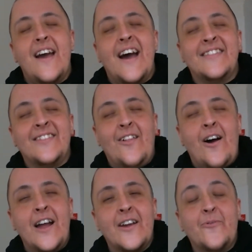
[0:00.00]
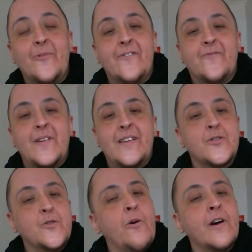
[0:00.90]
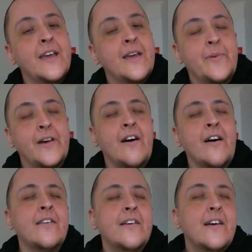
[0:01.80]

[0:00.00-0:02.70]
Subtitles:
like we've been talking about,